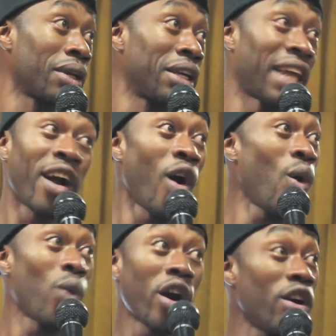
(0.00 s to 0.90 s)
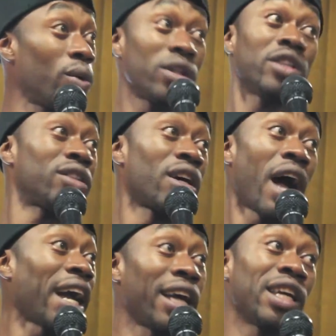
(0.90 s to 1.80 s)
Their whole word is,
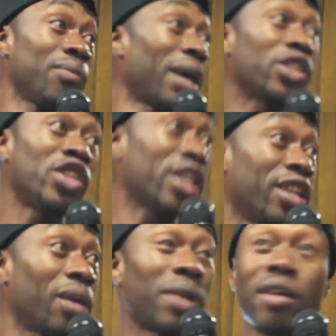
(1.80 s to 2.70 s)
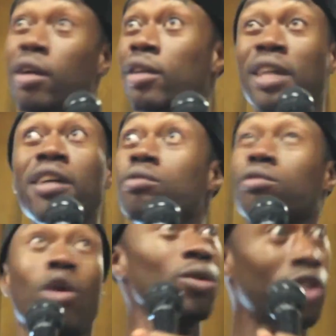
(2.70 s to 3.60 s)
I got to get my chicken up. They
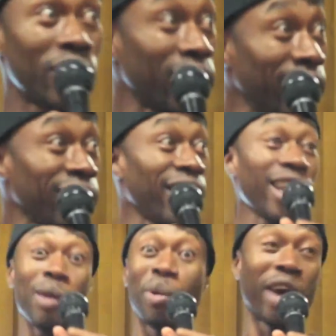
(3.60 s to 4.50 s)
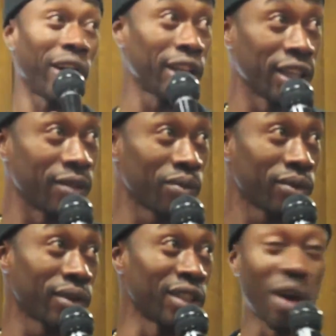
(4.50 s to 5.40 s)
throw the chicken in the air, apparently.
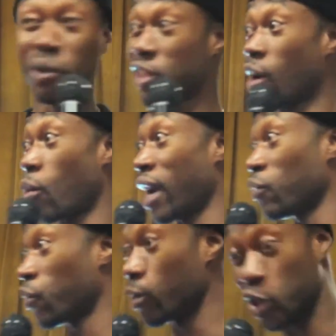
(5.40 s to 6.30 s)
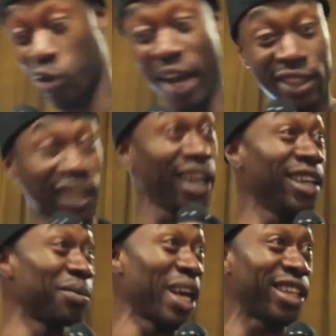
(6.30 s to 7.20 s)
There's going to be some white folks
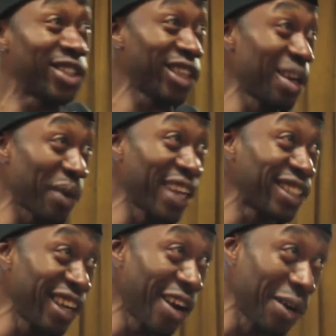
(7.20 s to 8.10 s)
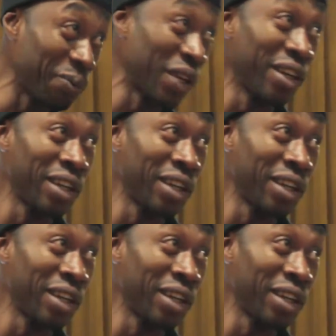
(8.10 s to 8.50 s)
translating, making shit up as they go.